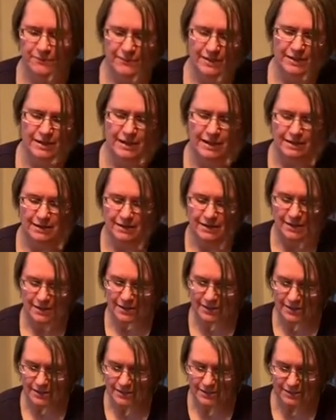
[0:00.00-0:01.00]
Okay,
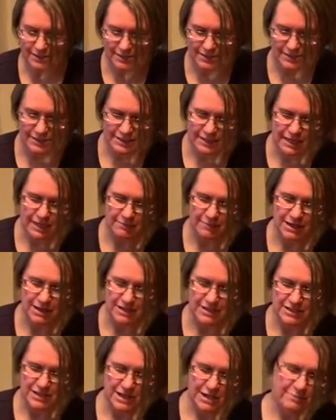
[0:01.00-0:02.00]
so this is gonna be our
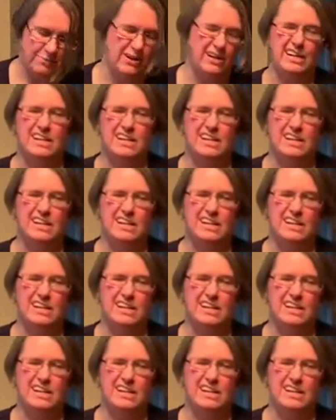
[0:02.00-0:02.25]
starting point.